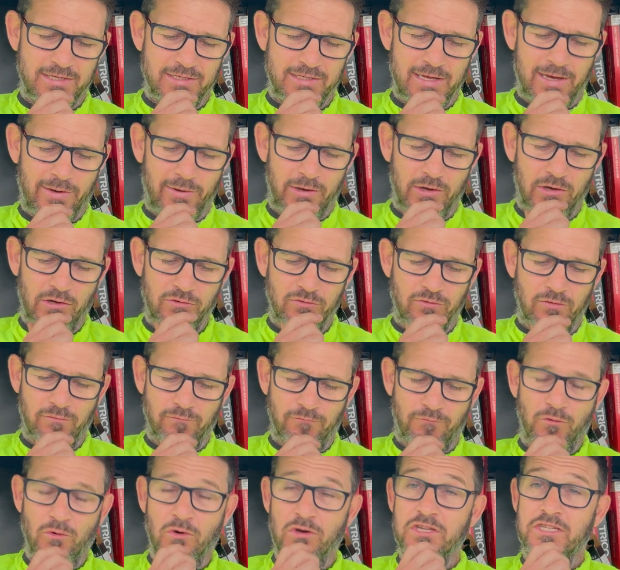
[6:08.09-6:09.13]
is now at
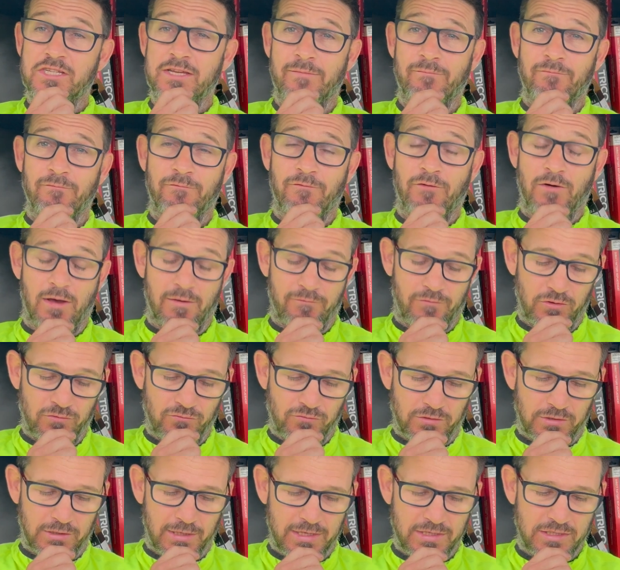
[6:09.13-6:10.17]

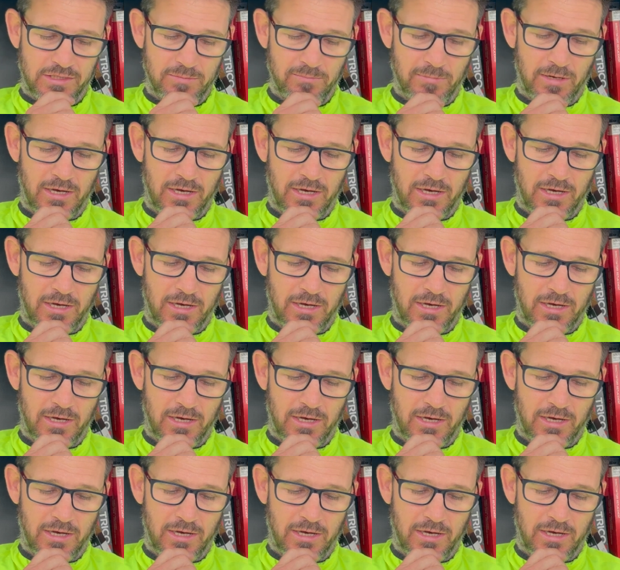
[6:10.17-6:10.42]
147,580